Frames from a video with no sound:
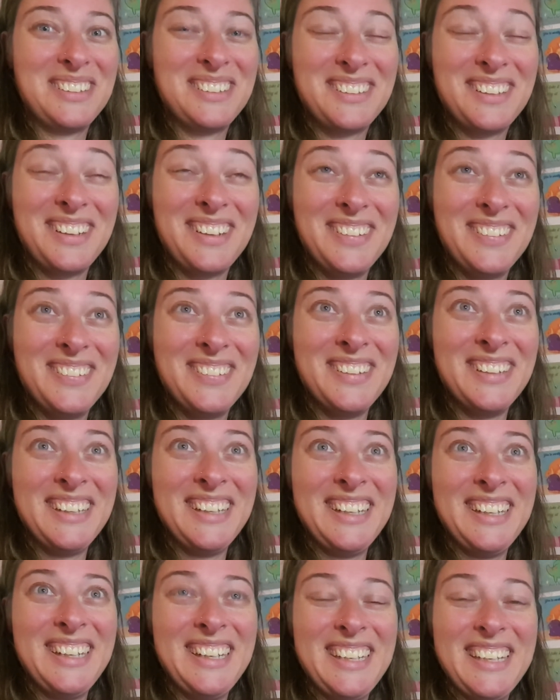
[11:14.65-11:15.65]
So
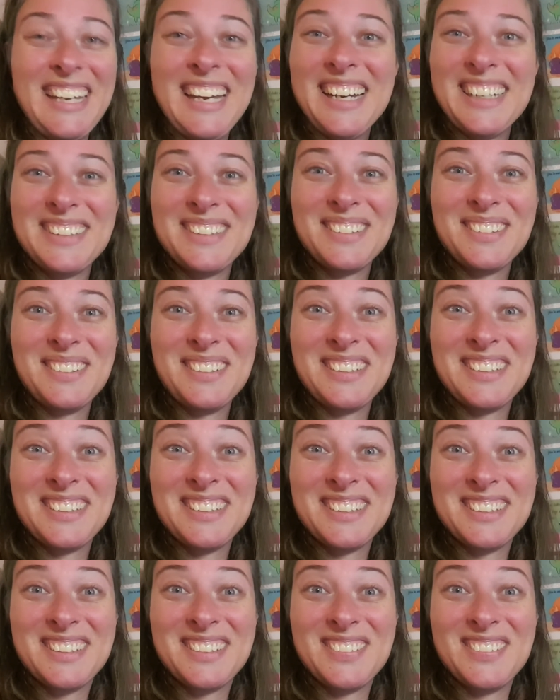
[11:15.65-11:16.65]
yeah, it's always
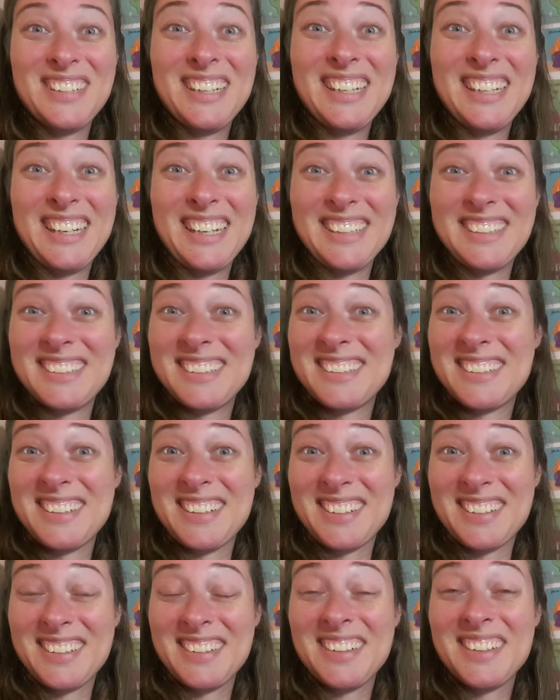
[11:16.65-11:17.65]
just really nice to
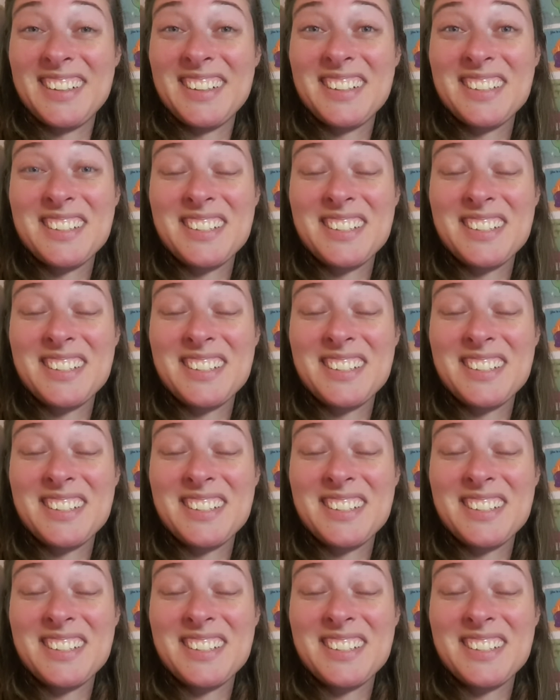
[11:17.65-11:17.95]
talk to her.